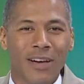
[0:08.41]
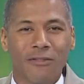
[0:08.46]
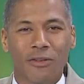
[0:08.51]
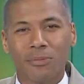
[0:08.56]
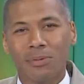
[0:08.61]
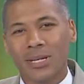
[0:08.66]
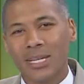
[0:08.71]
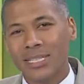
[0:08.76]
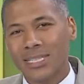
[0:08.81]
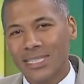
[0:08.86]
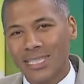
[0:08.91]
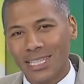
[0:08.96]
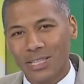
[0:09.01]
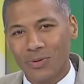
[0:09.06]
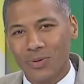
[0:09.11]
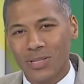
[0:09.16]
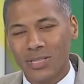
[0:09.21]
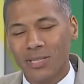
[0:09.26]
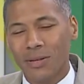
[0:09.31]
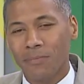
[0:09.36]
from
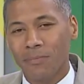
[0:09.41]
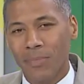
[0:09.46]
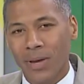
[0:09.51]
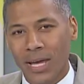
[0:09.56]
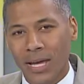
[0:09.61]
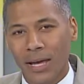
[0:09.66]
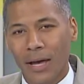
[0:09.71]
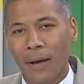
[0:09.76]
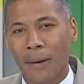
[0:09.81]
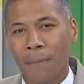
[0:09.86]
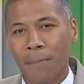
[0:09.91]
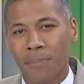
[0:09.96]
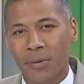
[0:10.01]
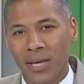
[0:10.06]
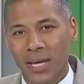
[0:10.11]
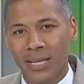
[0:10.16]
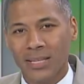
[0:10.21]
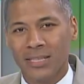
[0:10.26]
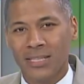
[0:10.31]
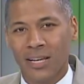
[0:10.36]
continuing to make a
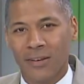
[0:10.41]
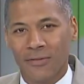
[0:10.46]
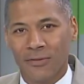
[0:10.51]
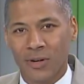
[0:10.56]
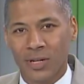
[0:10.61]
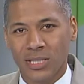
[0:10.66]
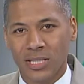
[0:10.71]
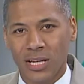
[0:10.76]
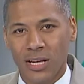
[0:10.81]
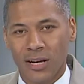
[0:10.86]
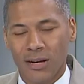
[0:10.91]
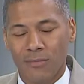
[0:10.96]
big difference.